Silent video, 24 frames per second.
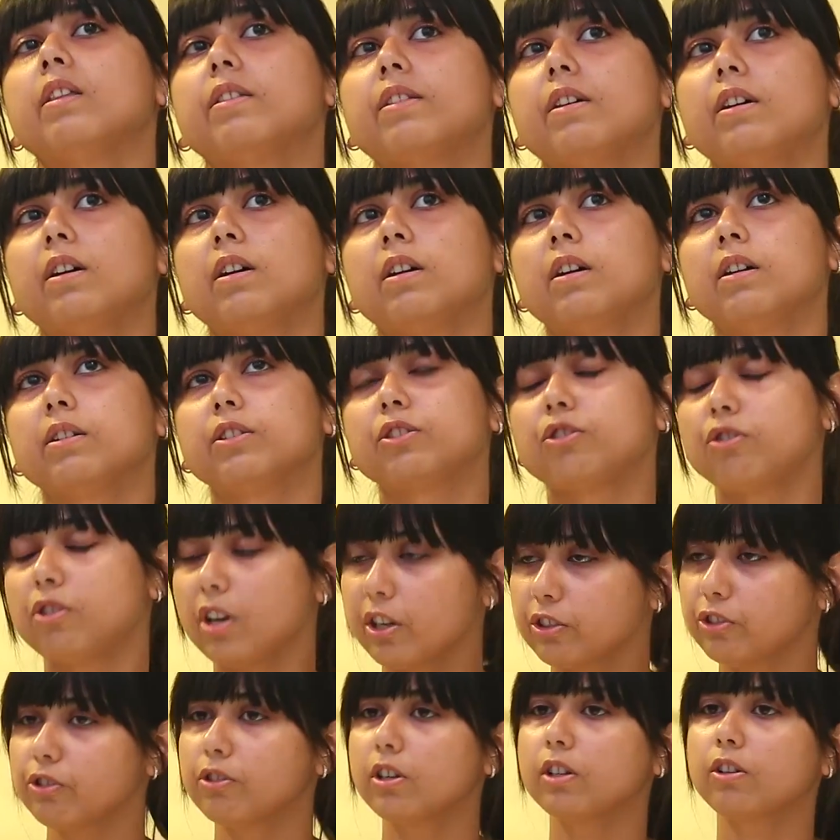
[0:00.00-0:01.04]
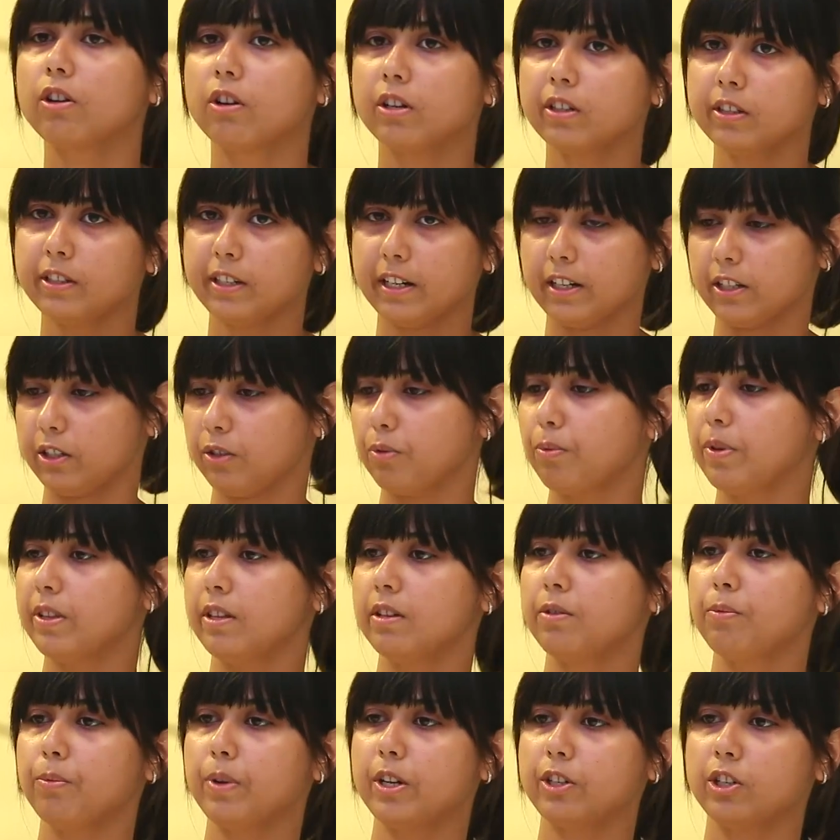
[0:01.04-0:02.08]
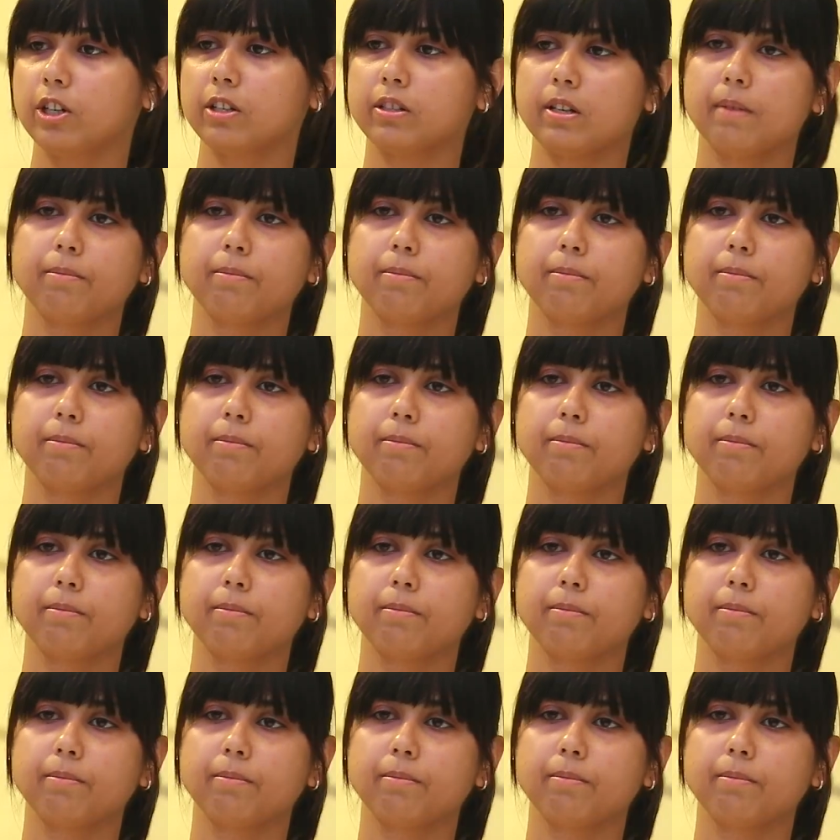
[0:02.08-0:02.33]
the structural context within which